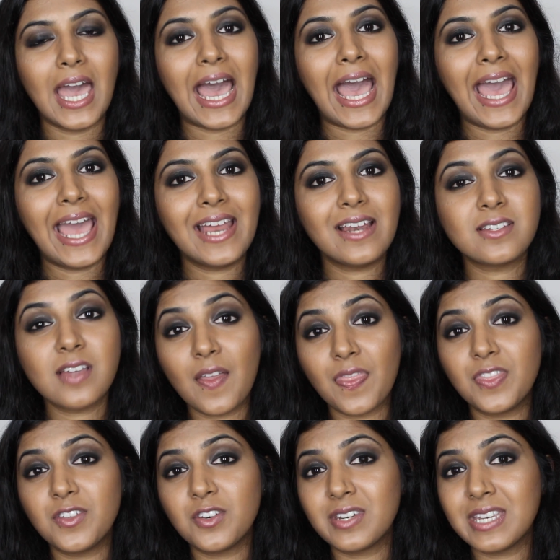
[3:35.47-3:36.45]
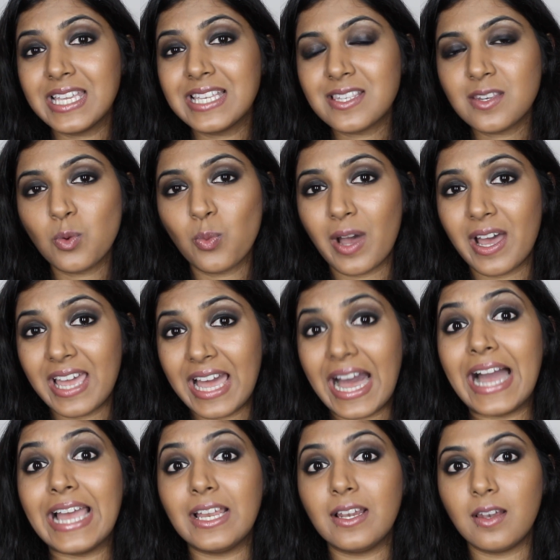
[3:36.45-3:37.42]
And the reason why
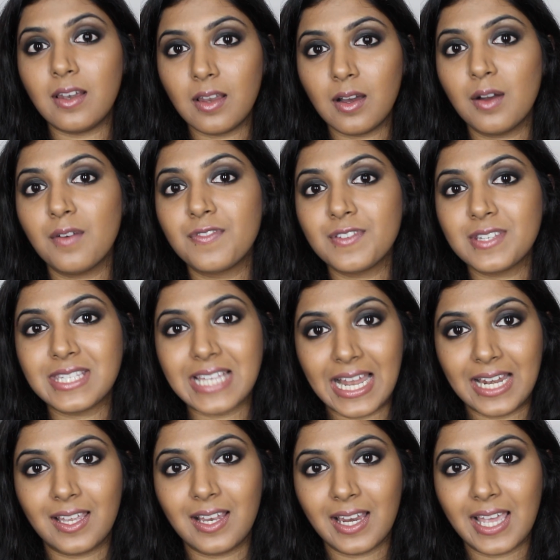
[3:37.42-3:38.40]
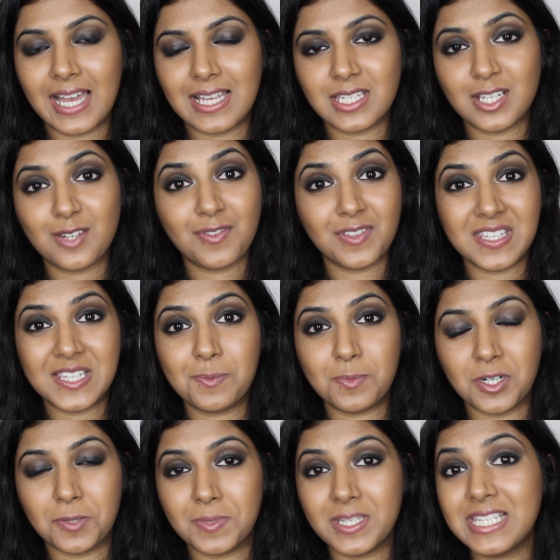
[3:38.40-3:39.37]
I love salicylic acid for this
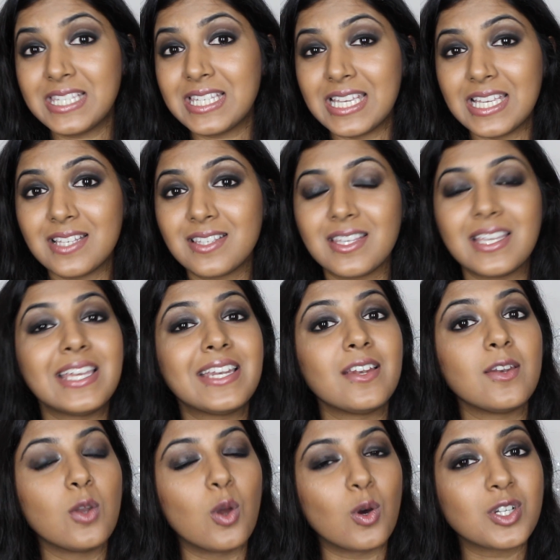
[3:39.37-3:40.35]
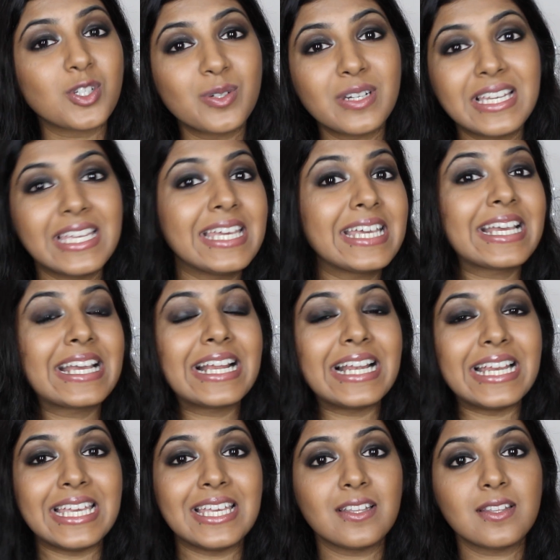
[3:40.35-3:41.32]
purpose is it not only
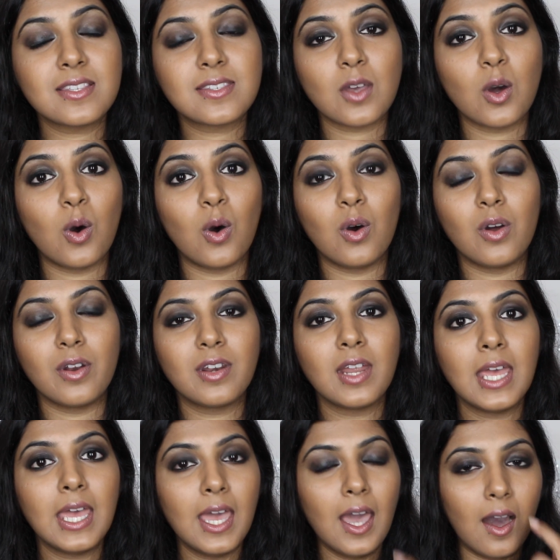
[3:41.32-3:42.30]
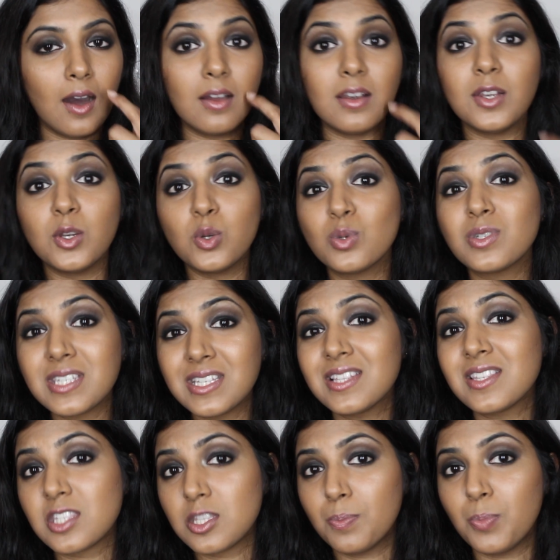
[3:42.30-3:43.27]
cleans or
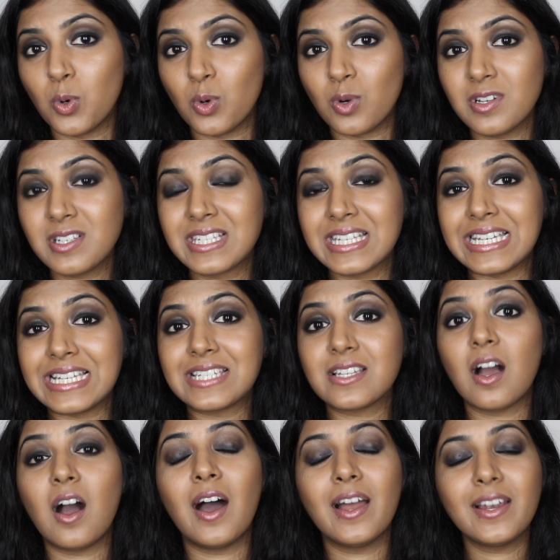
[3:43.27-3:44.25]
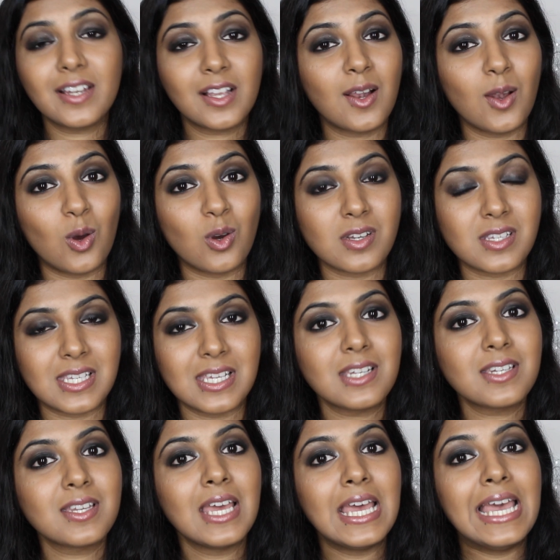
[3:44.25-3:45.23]
loosens the pores, it unclogs
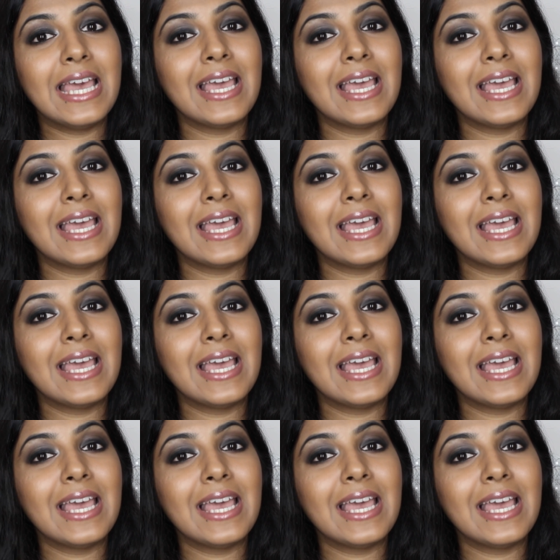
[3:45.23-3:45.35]
it,